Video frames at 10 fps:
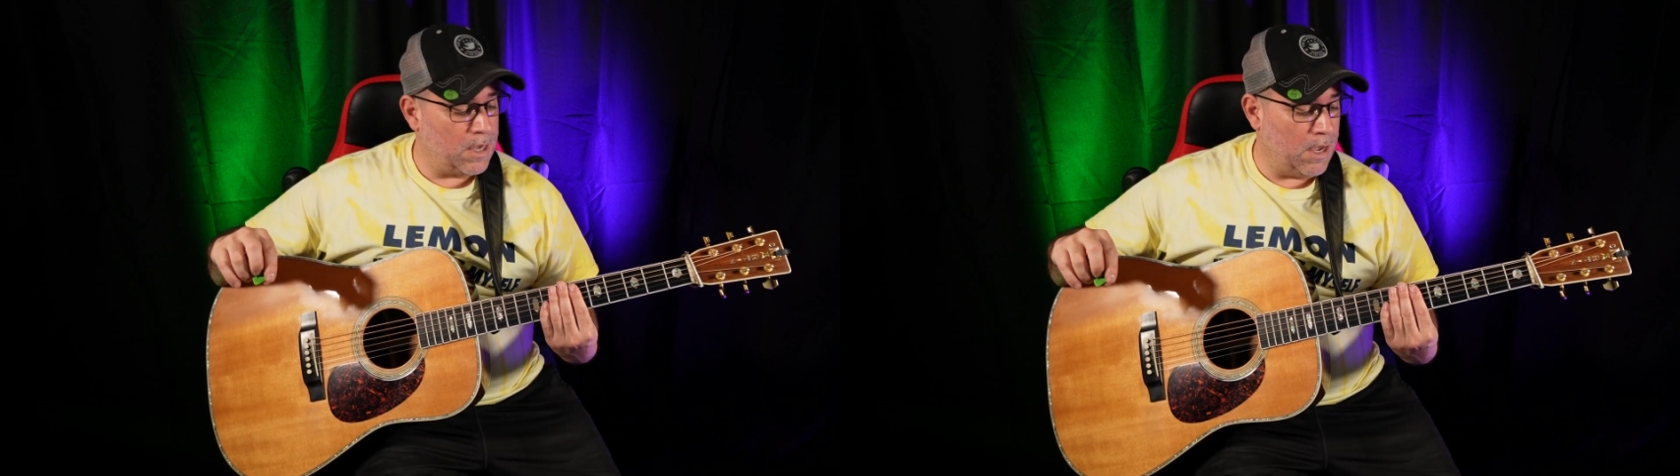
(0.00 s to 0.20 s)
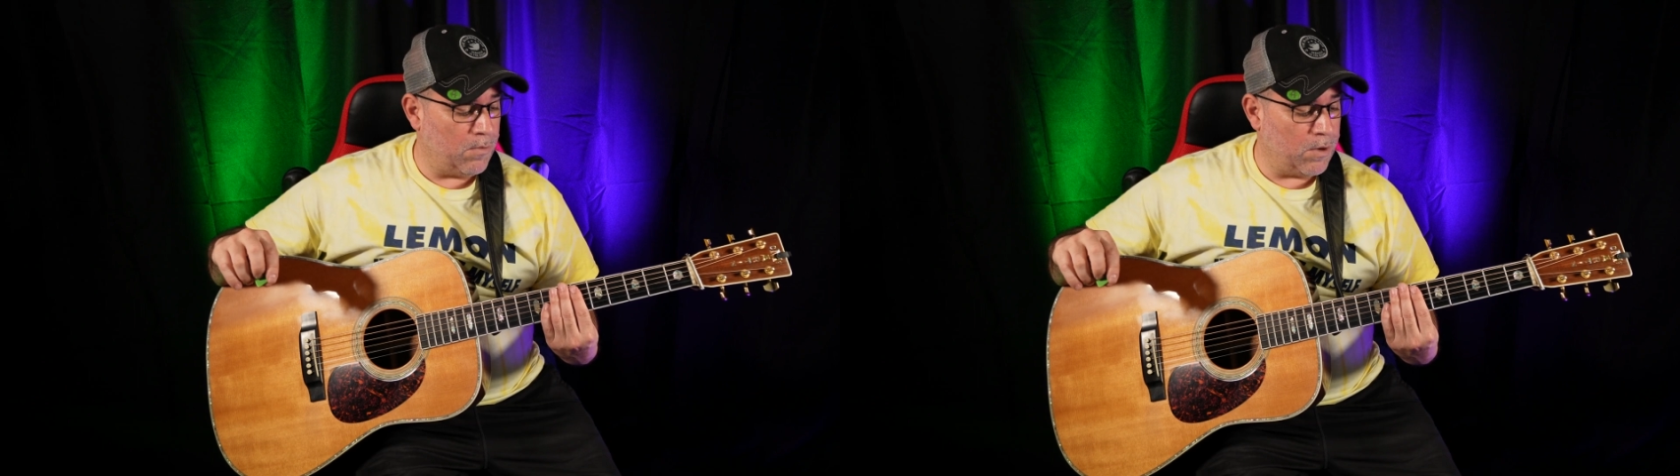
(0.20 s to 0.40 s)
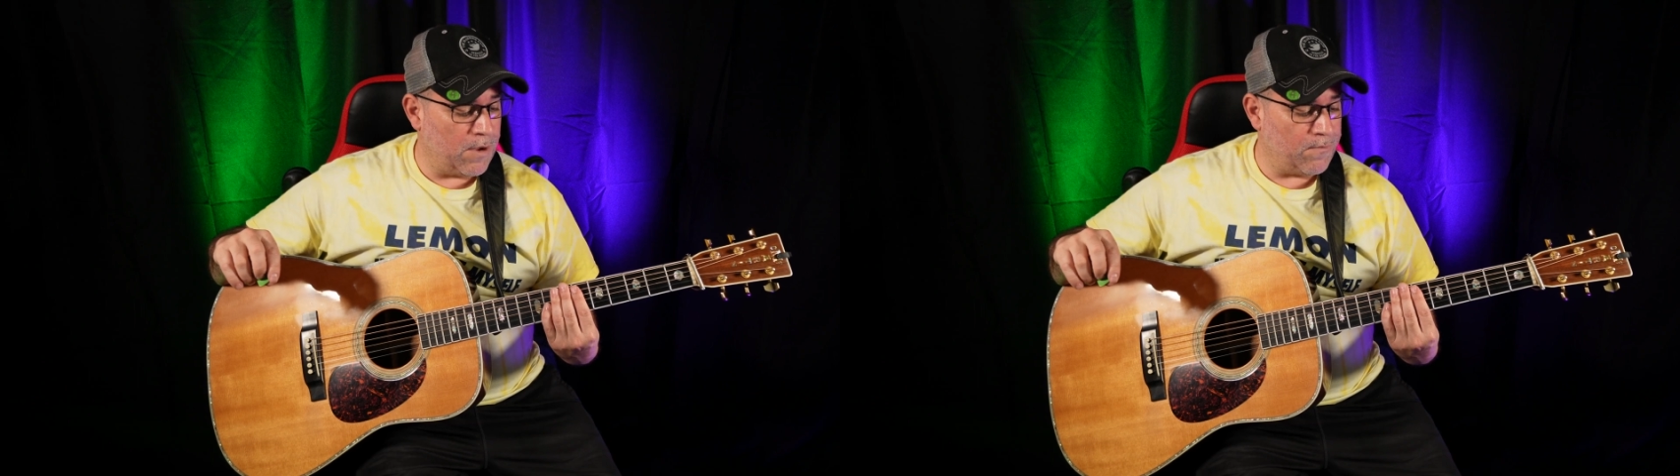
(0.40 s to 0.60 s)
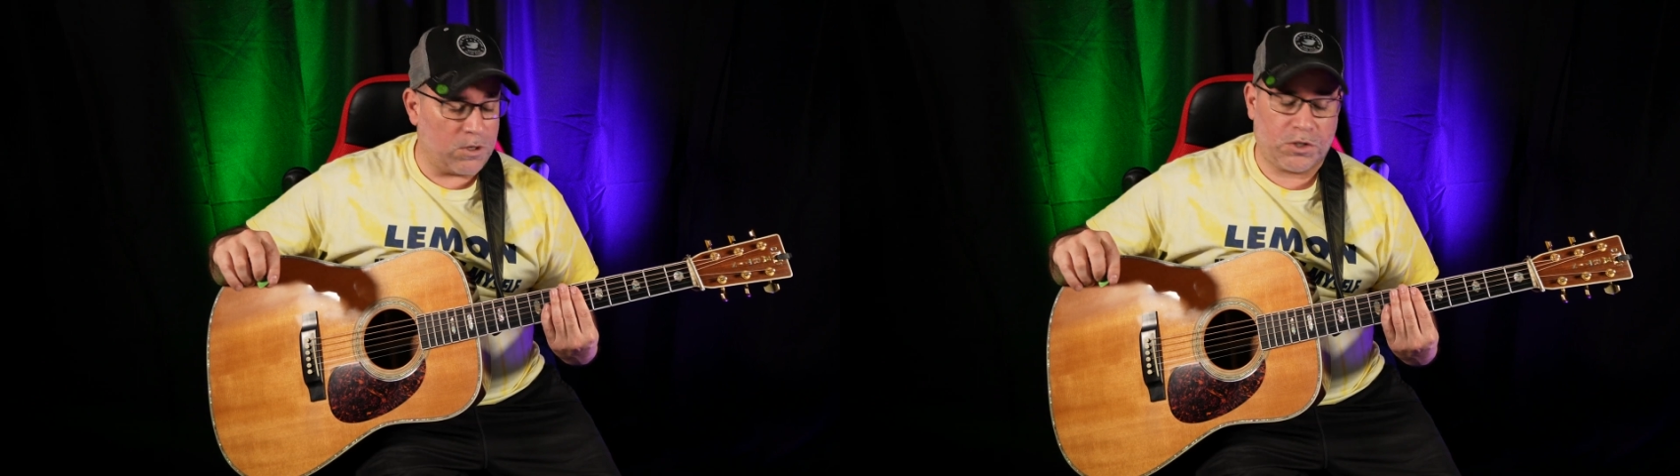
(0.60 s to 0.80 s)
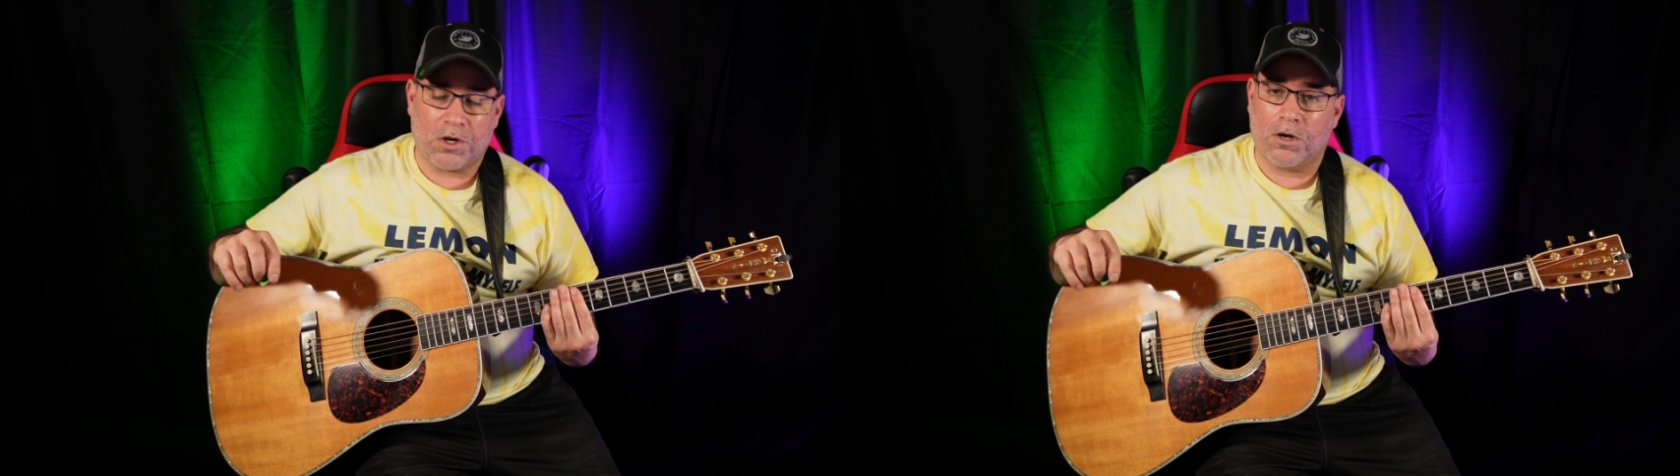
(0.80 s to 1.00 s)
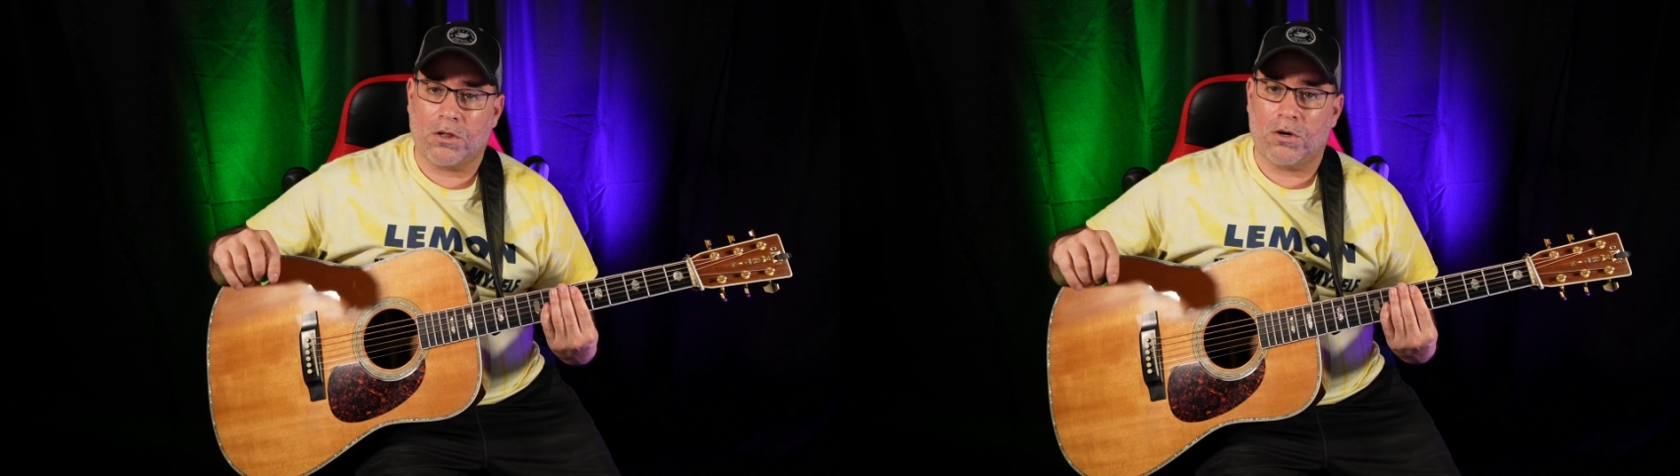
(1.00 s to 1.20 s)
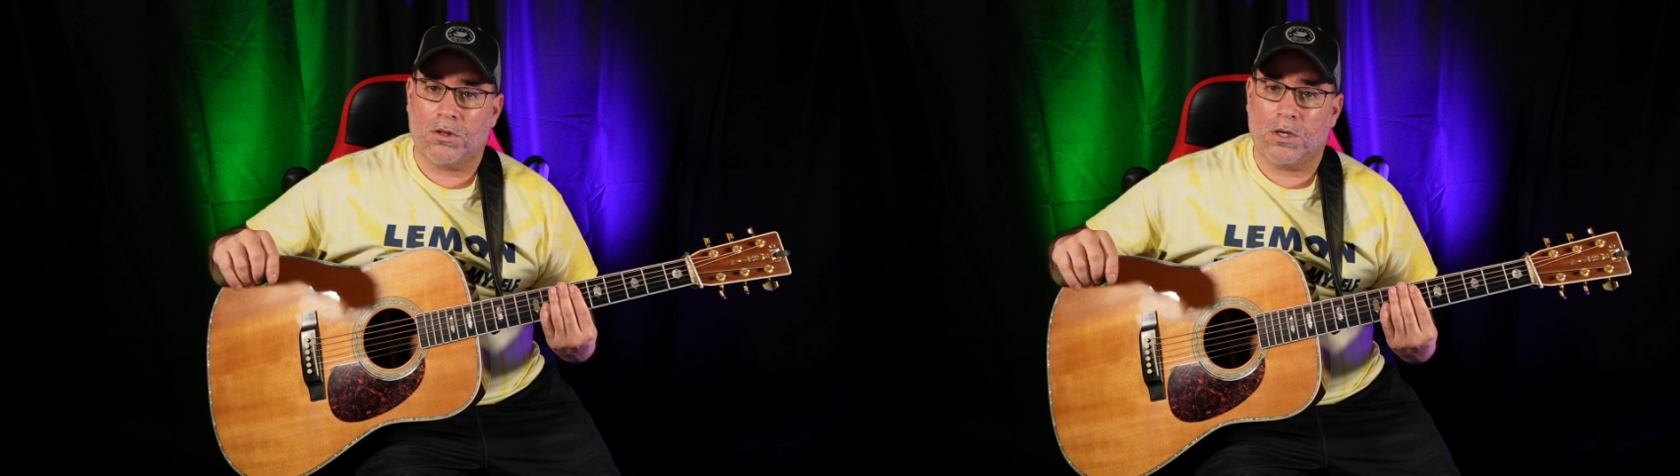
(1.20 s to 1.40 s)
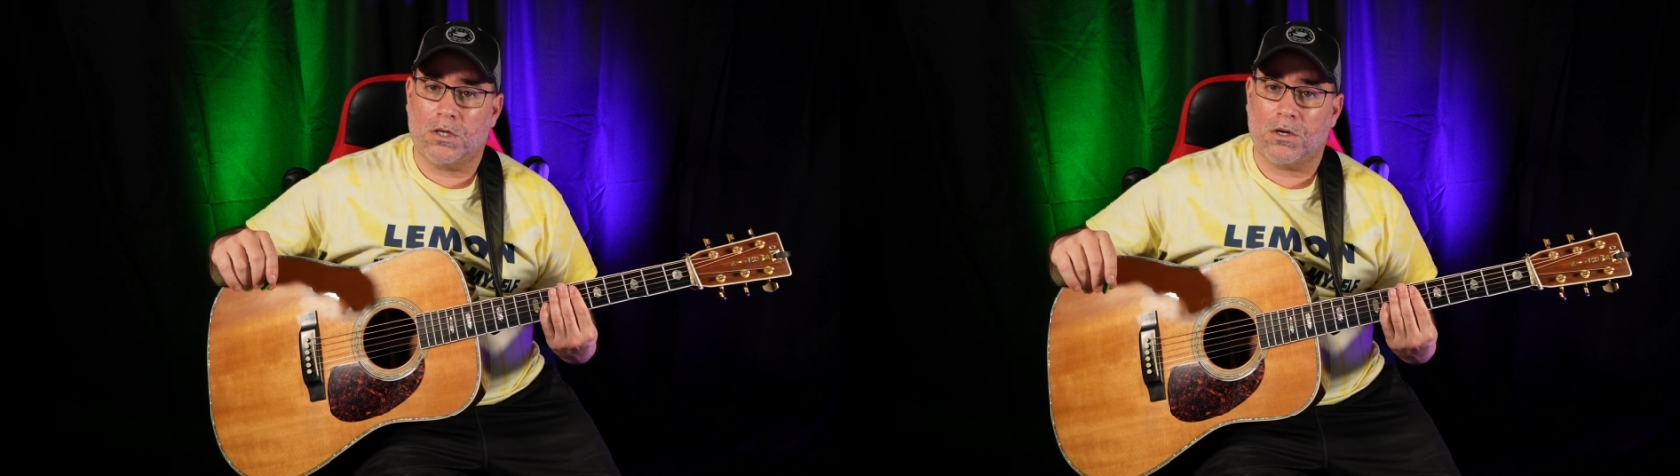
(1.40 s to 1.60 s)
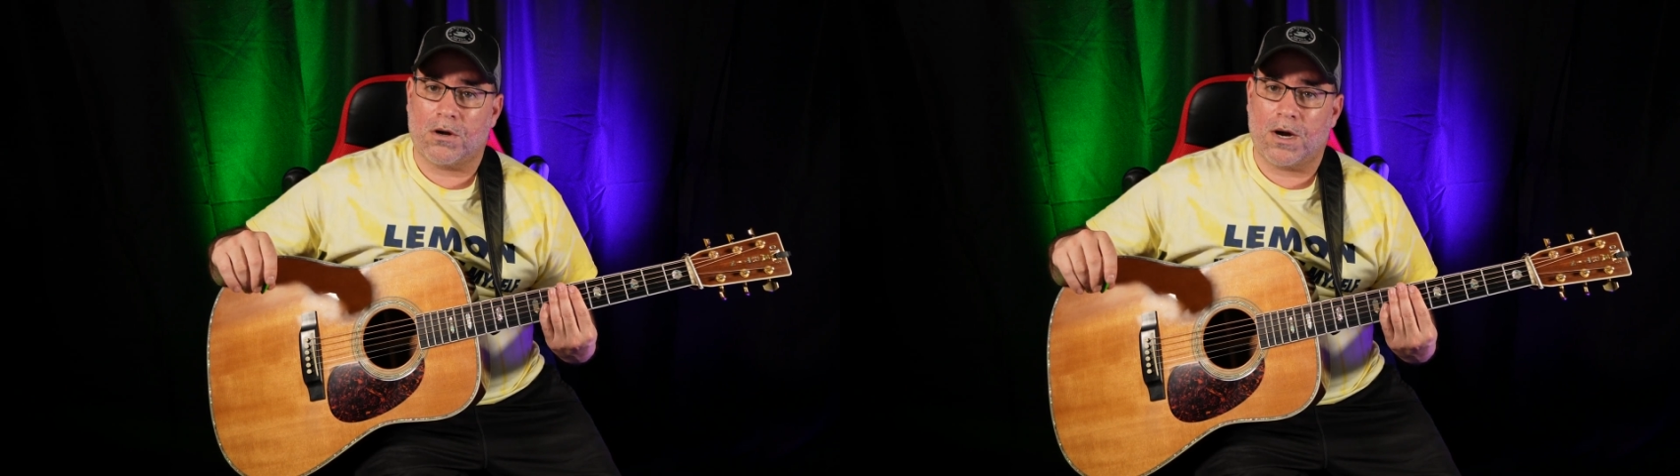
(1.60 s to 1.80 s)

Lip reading: and when I first started learning the guitar,